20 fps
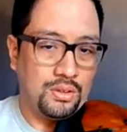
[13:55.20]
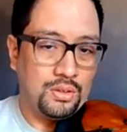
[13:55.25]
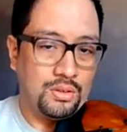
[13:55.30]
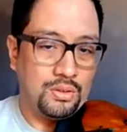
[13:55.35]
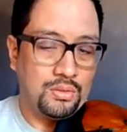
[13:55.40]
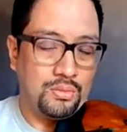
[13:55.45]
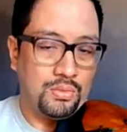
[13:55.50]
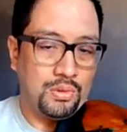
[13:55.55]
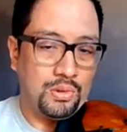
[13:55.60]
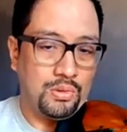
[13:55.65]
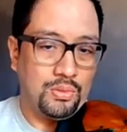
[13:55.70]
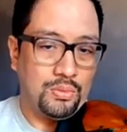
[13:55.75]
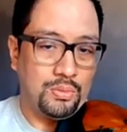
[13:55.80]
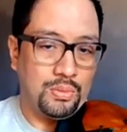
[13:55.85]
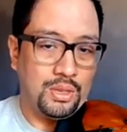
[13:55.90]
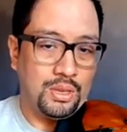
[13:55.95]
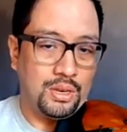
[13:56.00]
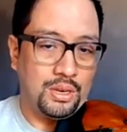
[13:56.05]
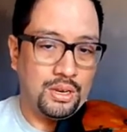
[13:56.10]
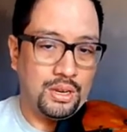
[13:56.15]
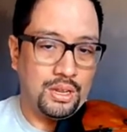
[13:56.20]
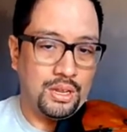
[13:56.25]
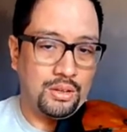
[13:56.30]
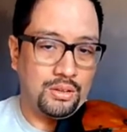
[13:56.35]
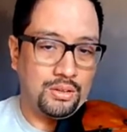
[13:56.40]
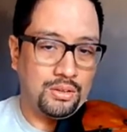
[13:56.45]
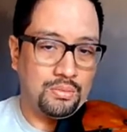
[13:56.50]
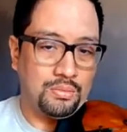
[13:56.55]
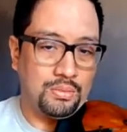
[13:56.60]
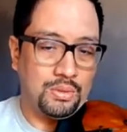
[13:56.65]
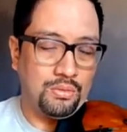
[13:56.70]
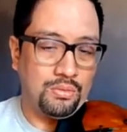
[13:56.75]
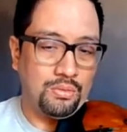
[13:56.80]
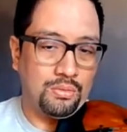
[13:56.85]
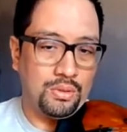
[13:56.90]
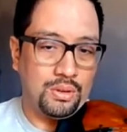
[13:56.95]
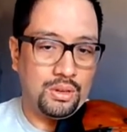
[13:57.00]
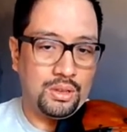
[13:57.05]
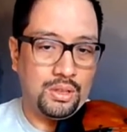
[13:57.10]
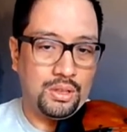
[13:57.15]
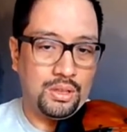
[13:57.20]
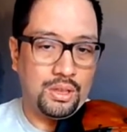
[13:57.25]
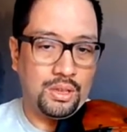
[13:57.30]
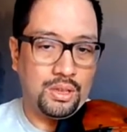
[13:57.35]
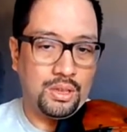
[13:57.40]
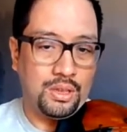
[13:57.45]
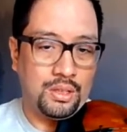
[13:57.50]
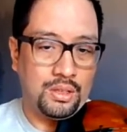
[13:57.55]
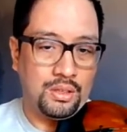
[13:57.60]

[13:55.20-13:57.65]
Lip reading: Move them in and out, but really